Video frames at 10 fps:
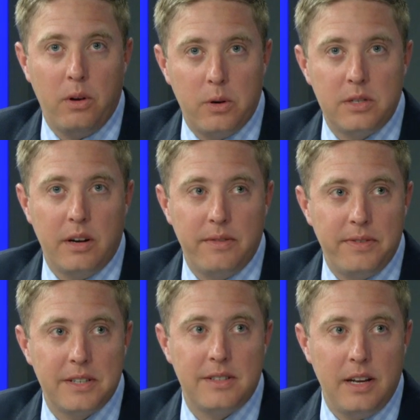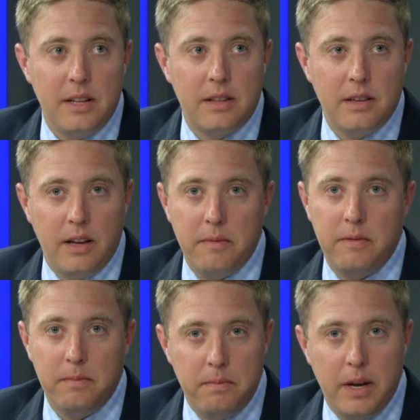lower set of fixed teeth
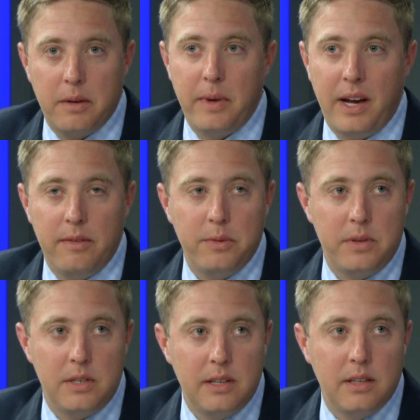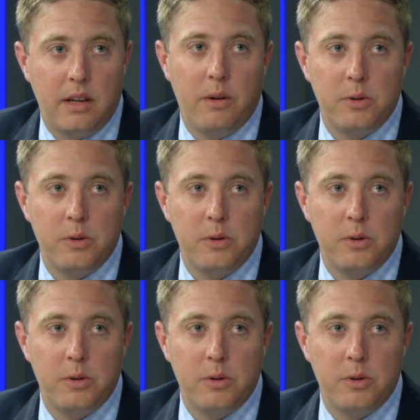and make them have the teeth that they